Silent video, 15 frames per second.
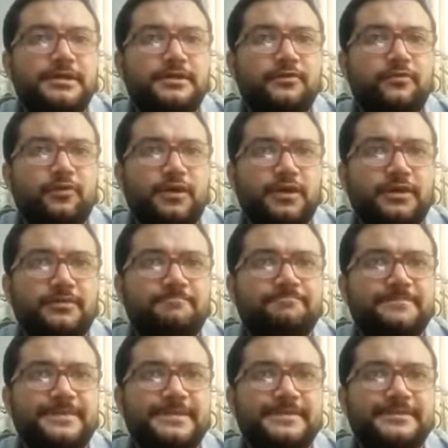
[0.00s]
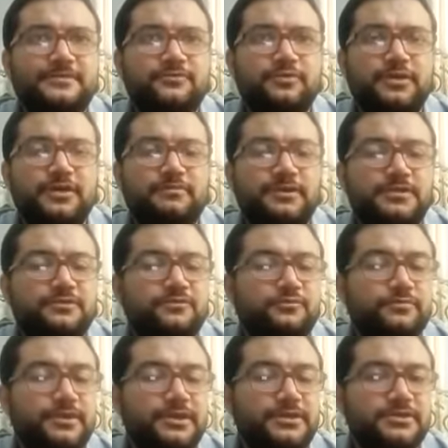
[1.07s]
Why? This will help us to
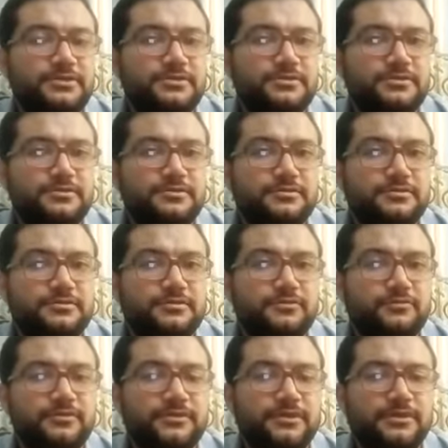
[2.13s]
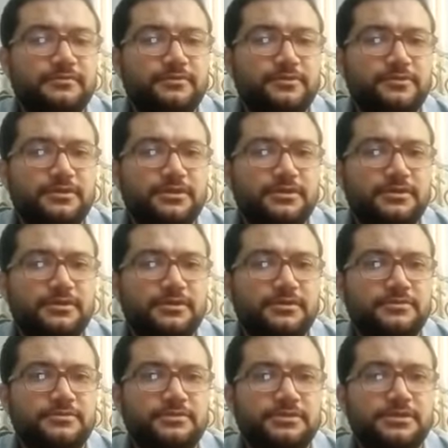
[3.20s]
manage with antibiotic later on,